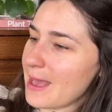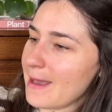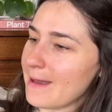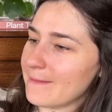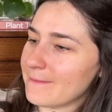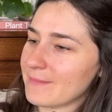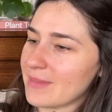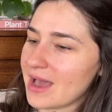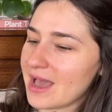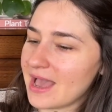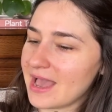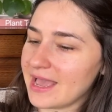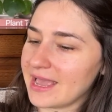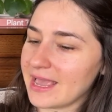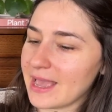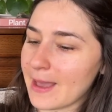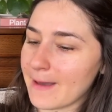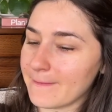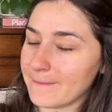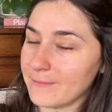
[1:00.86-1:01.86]

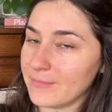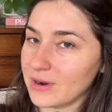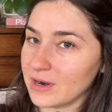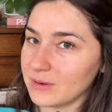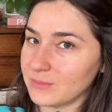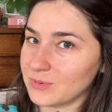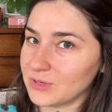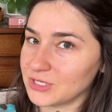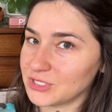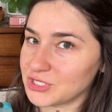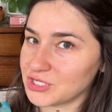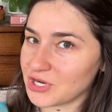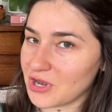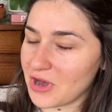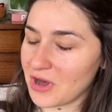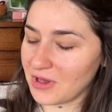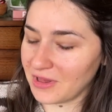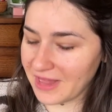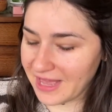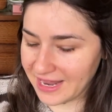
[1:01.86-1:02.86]
my Barbara
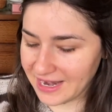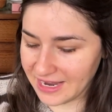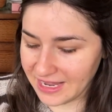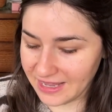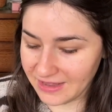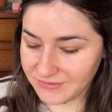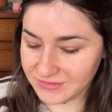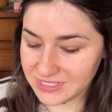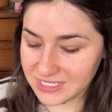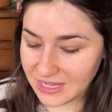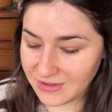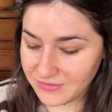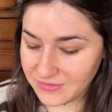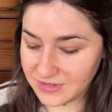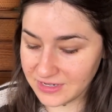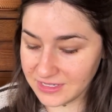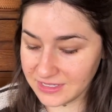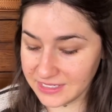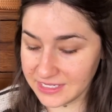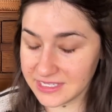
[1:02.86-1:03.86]
Shawl, and I have
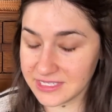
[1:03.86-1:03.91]
definitely